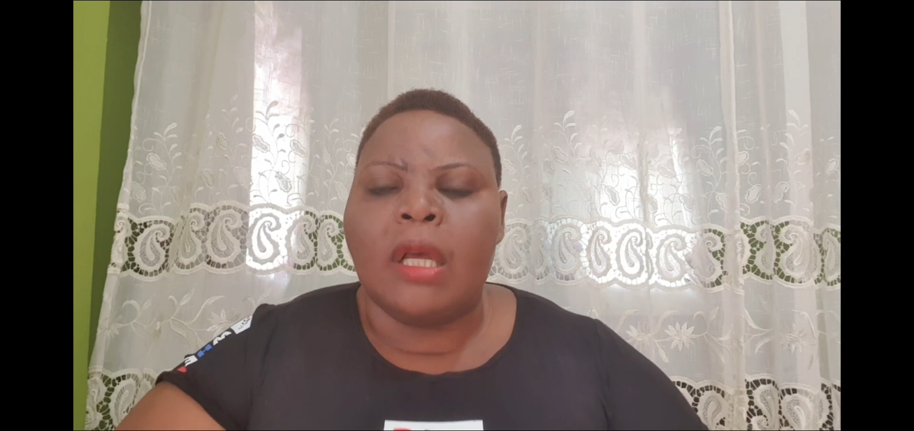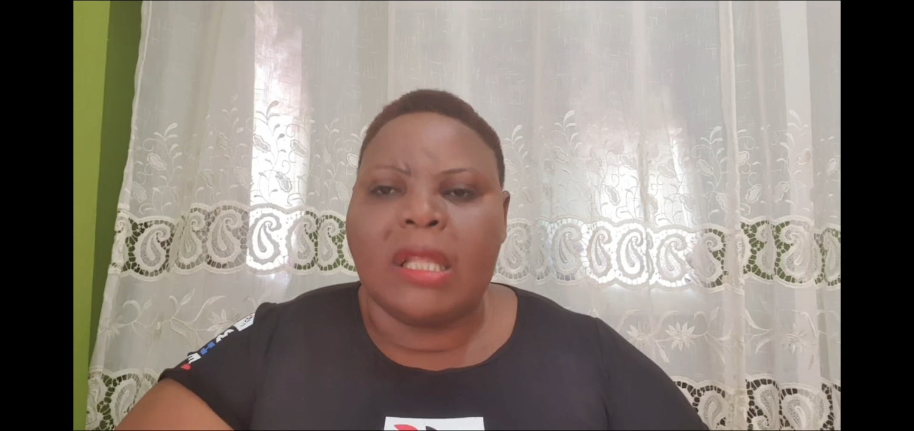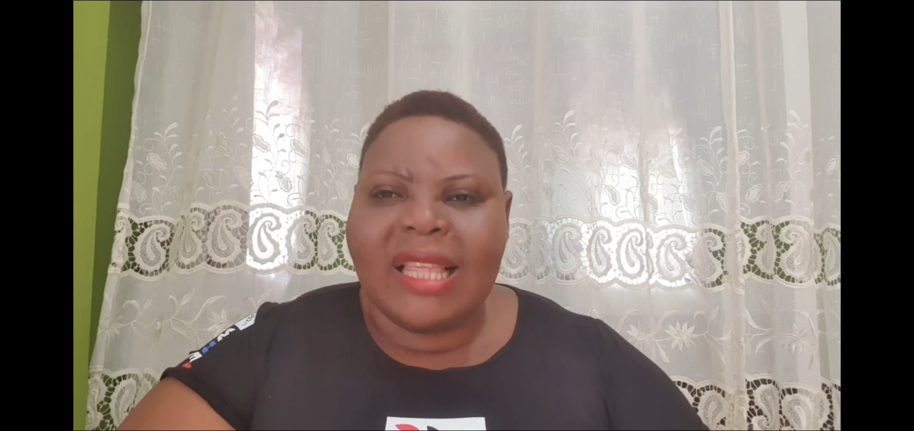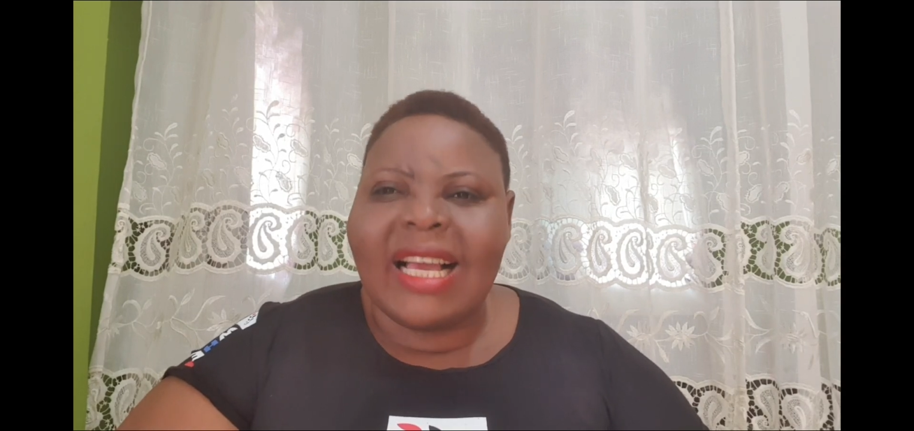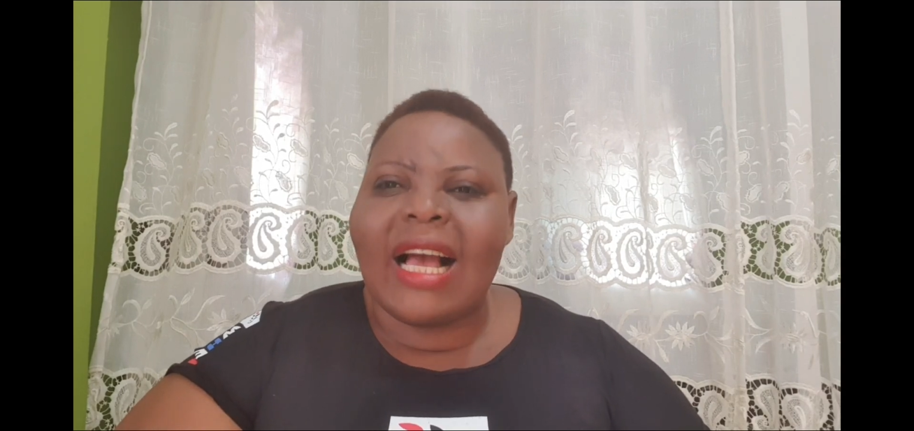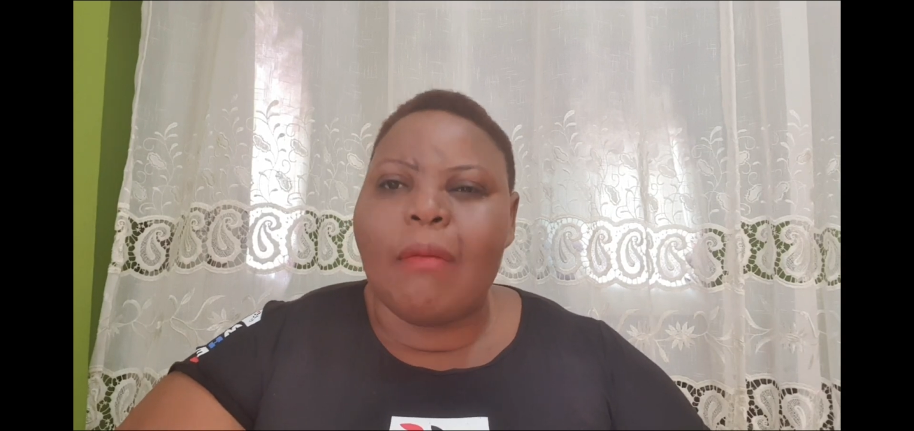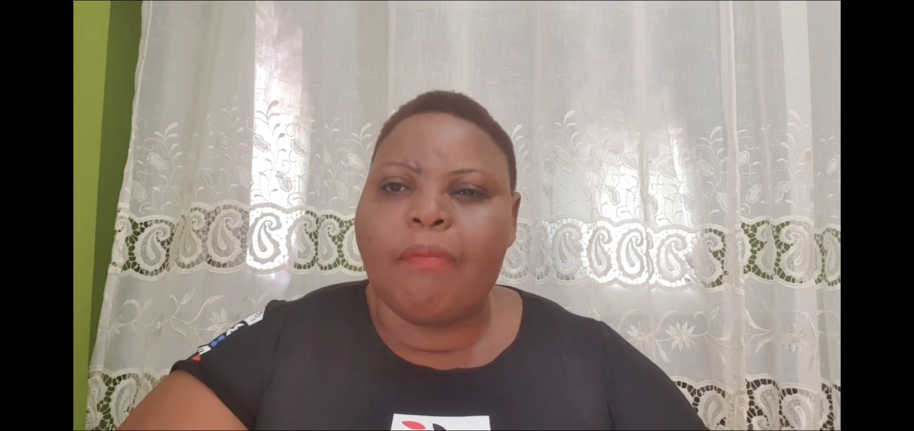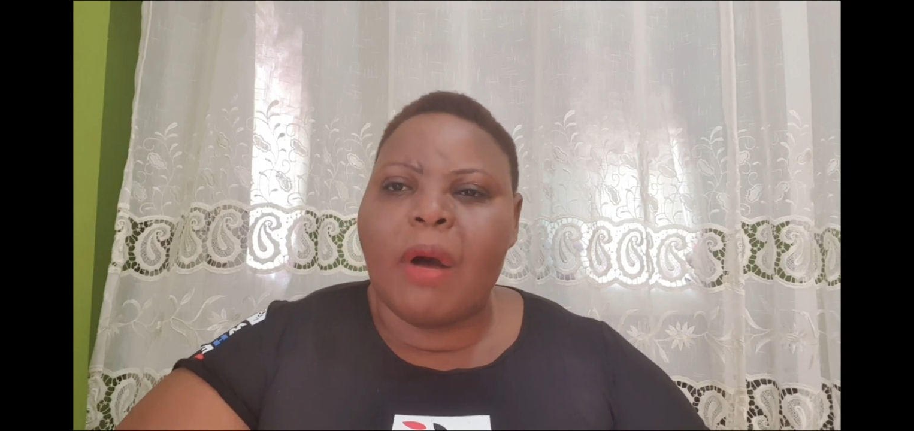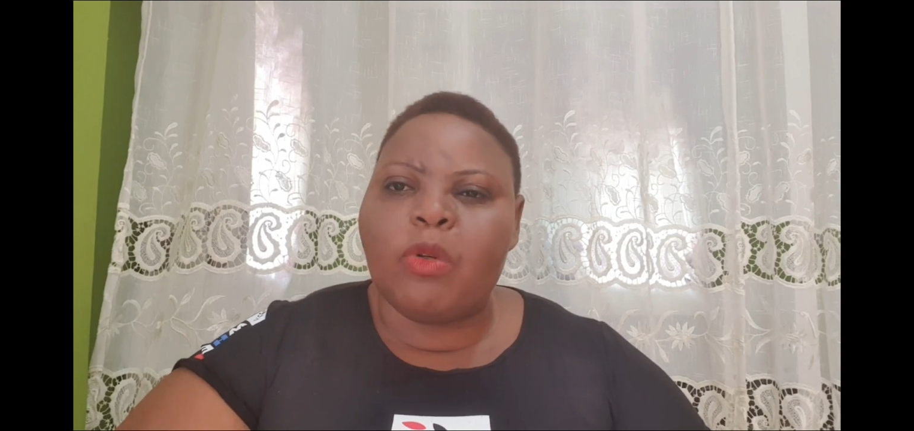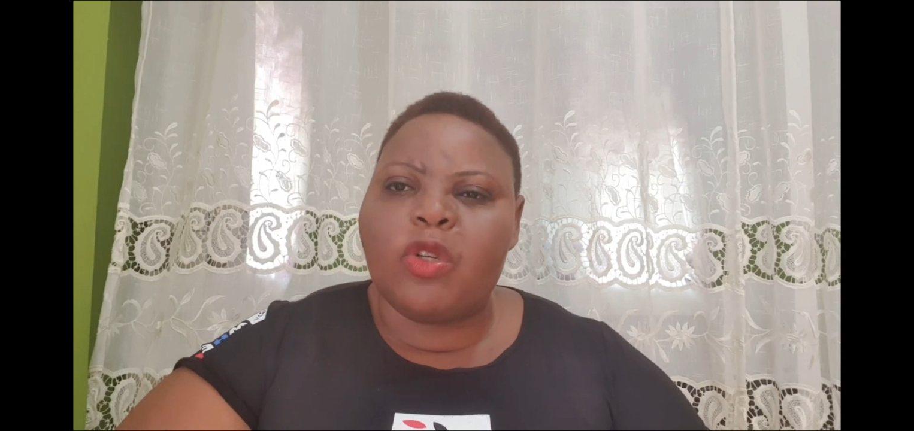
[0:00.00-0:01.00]
Think
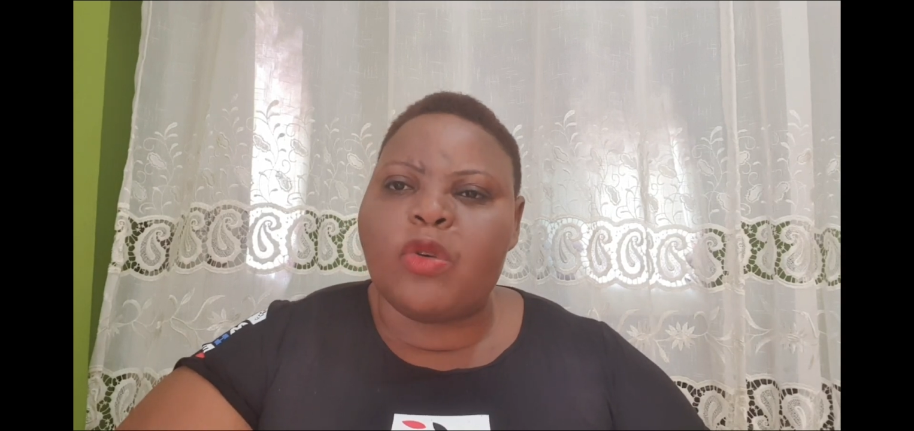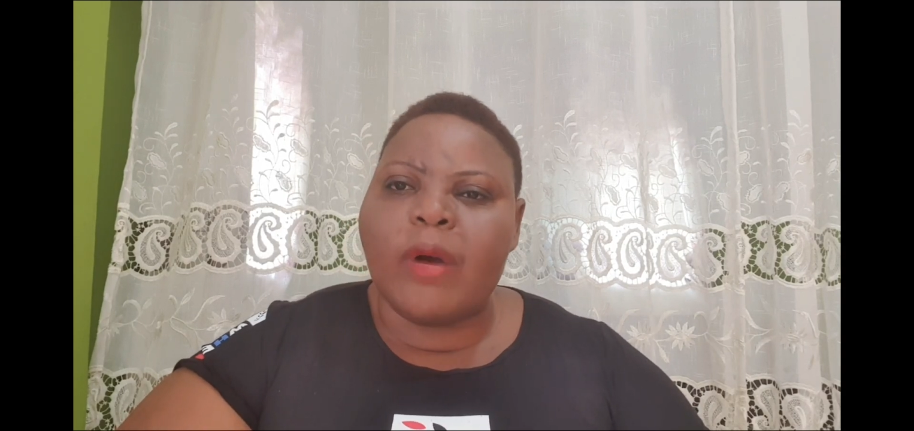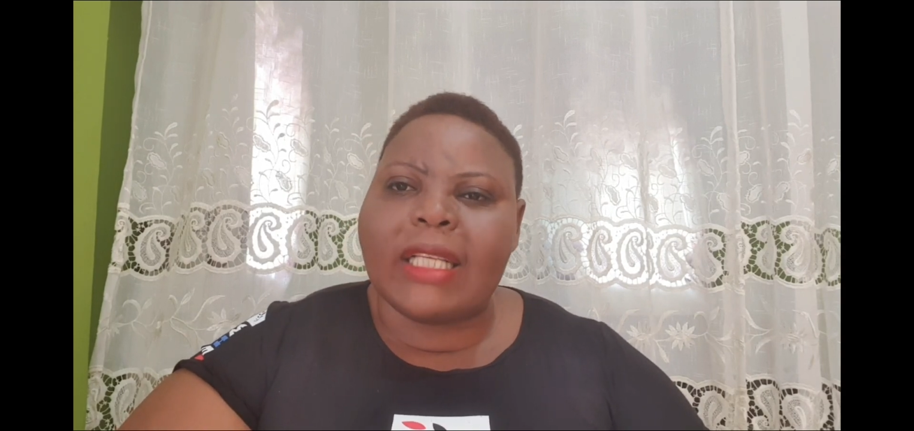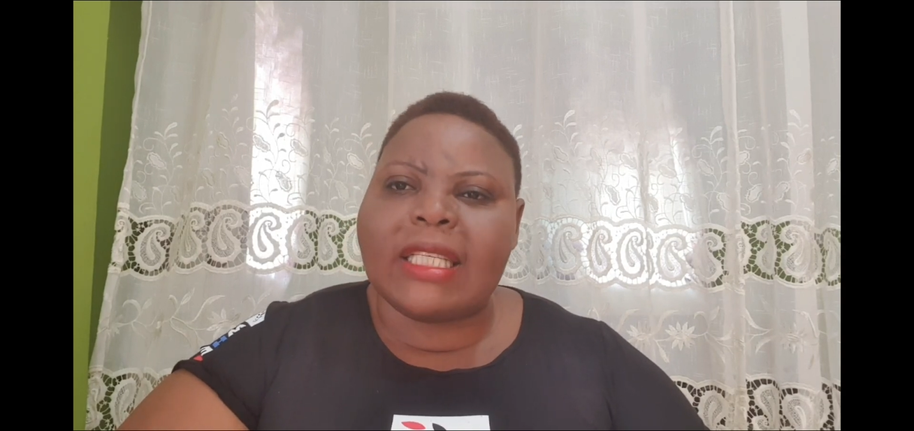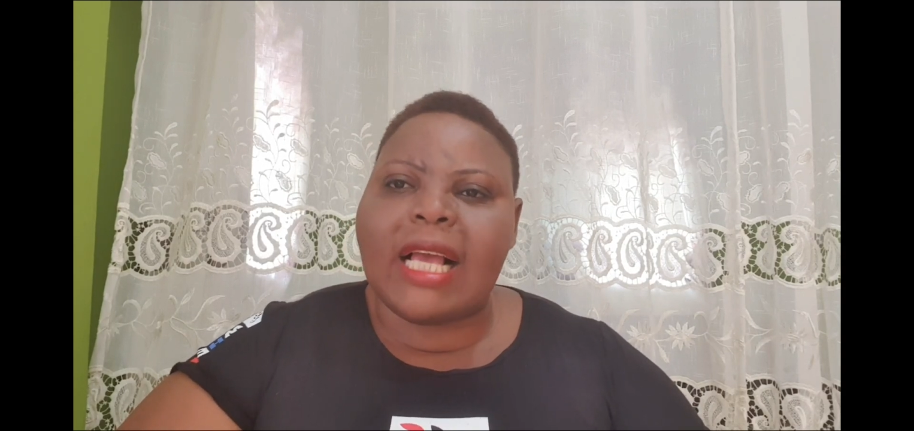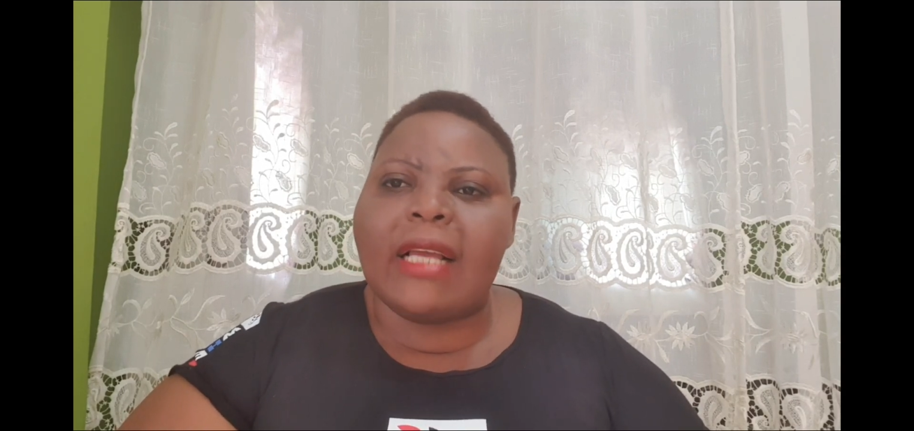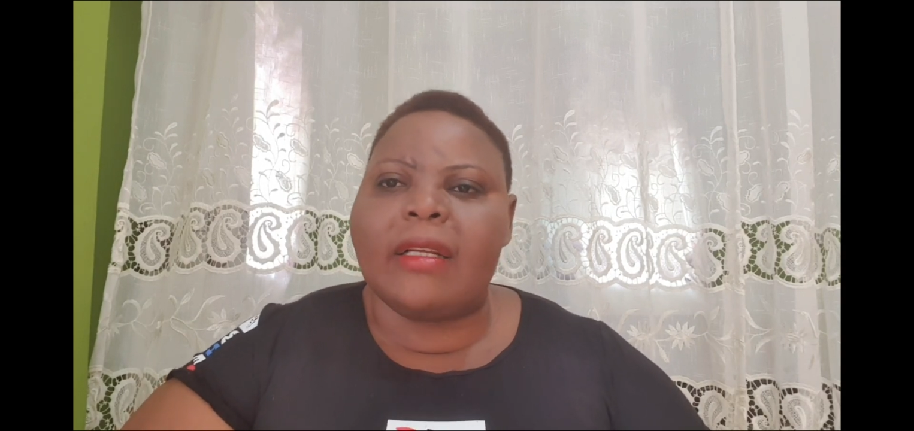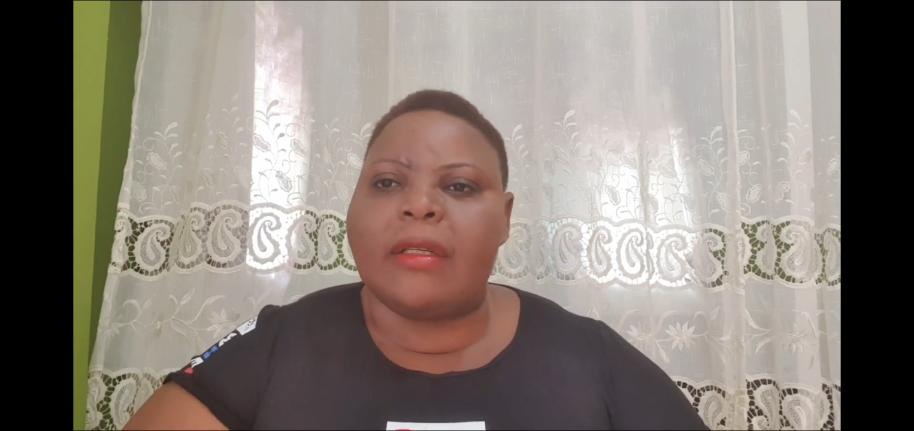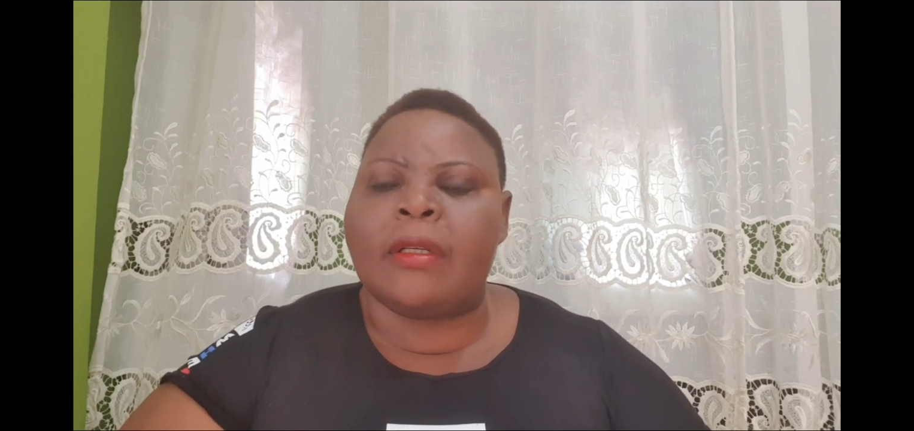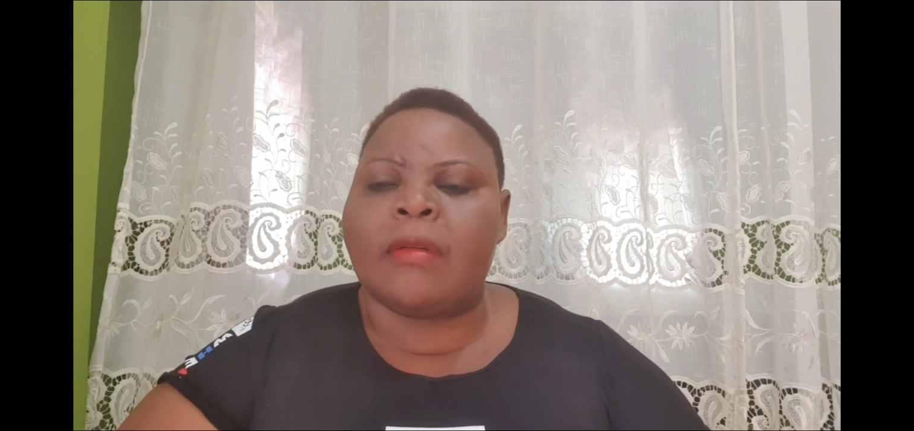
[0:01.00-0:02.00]
about your child.